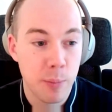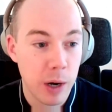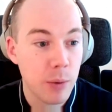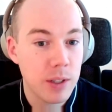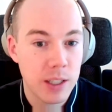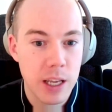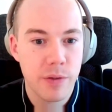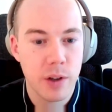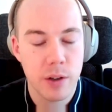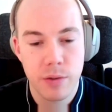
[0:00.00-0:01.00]
But I would say
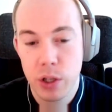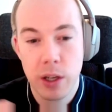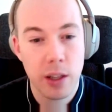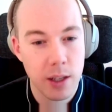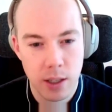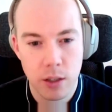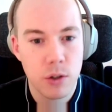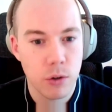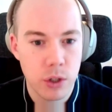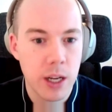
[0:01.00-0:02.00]
for certainly things like
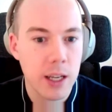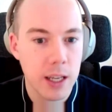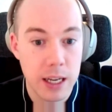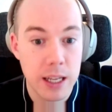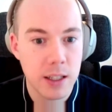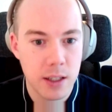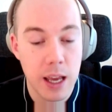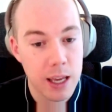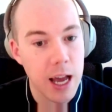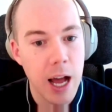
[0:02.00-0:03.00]
Suncheck, it is
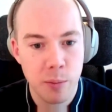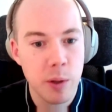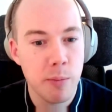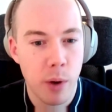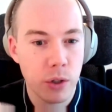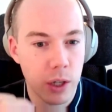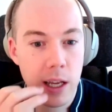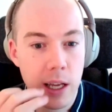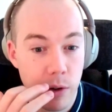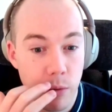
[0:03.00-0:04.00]
it can be
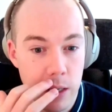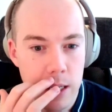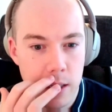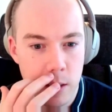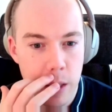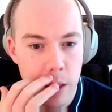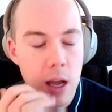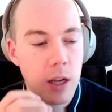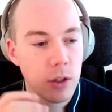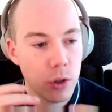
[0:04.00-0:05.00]
modular if you need it to be.
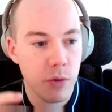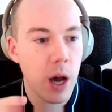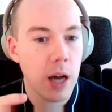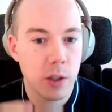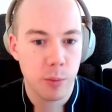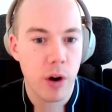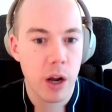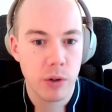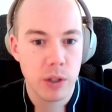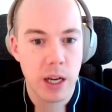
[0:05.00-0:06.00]
So if you had to
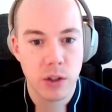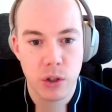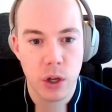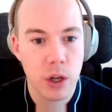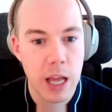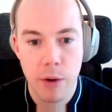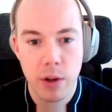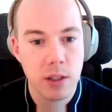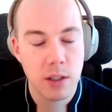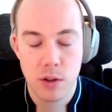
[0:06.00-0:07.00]
prioritize certain
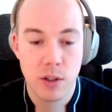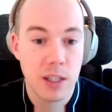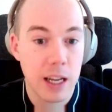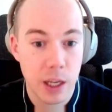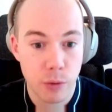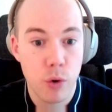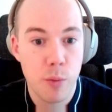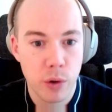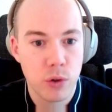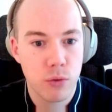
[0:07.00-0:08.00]
areas, say like a
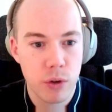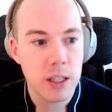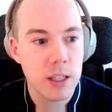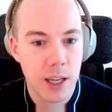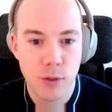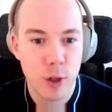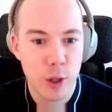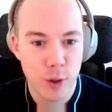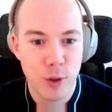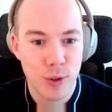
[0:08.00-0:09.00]
robust 3D secondary
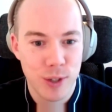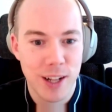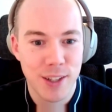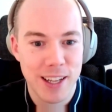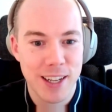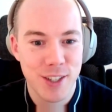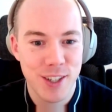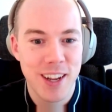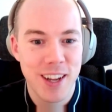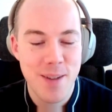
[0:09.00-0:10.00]
dose calculation